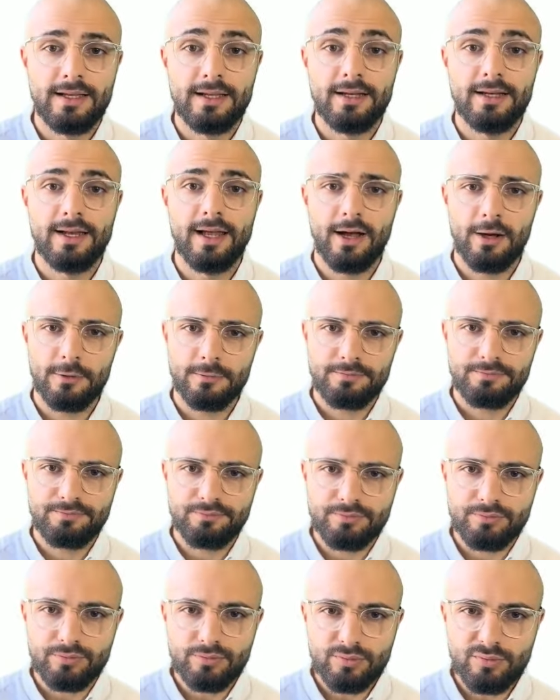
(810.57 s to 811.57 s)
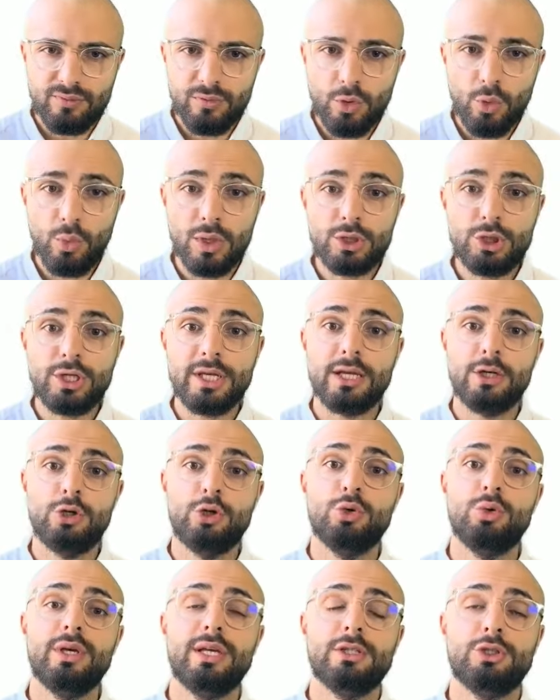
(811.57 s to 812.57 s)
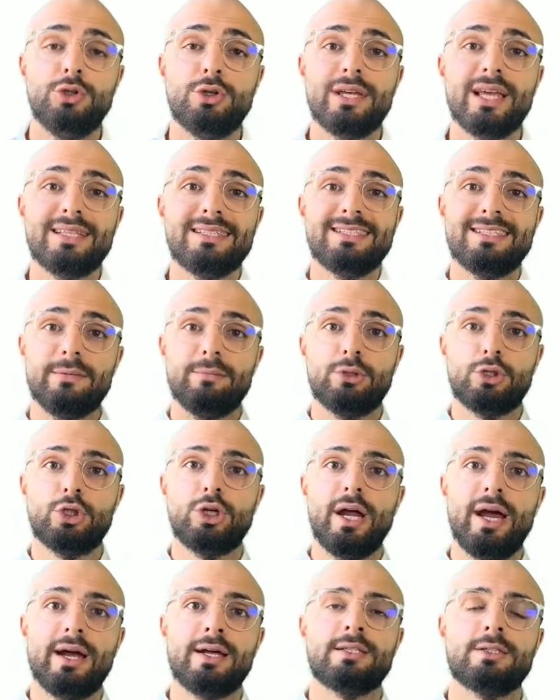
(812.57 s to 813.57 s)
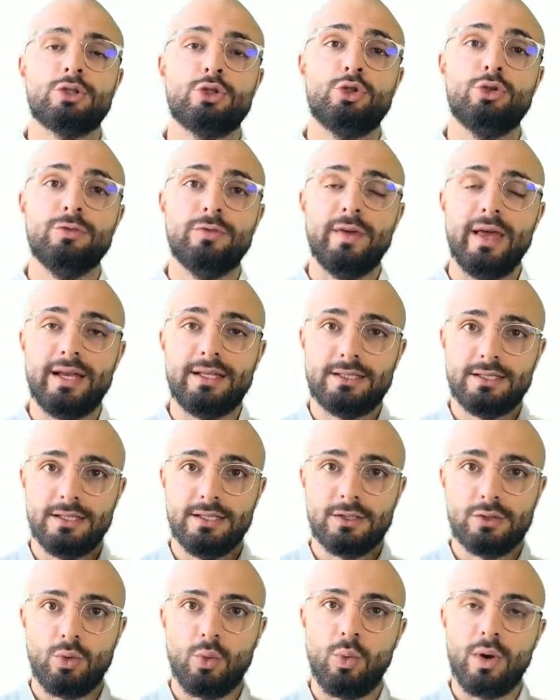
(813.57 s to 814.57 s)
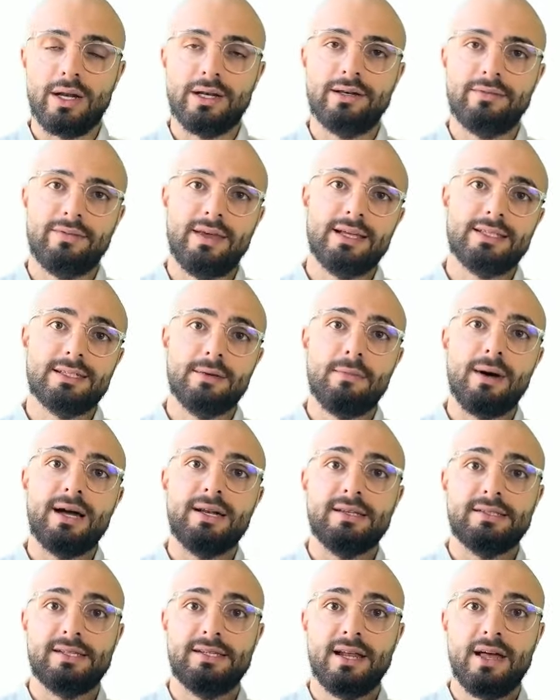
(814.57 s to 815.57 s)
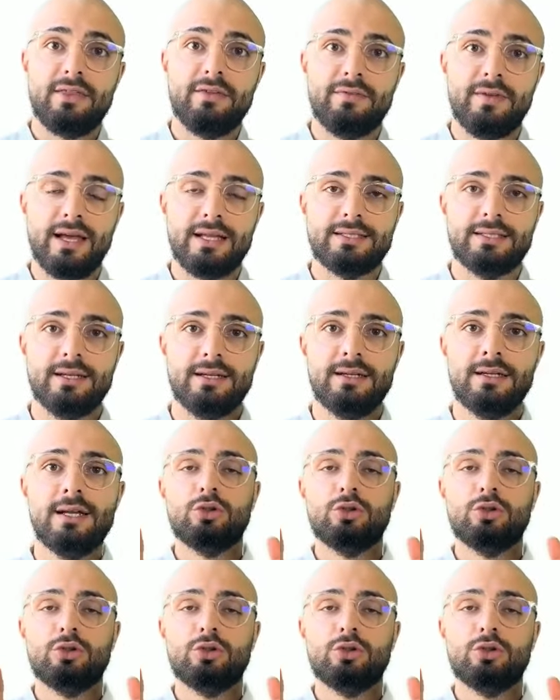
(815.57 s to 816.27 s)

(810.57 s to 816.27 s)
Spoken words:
Now, what you can do is you can subtract 2 vectors, one vector minus another vector.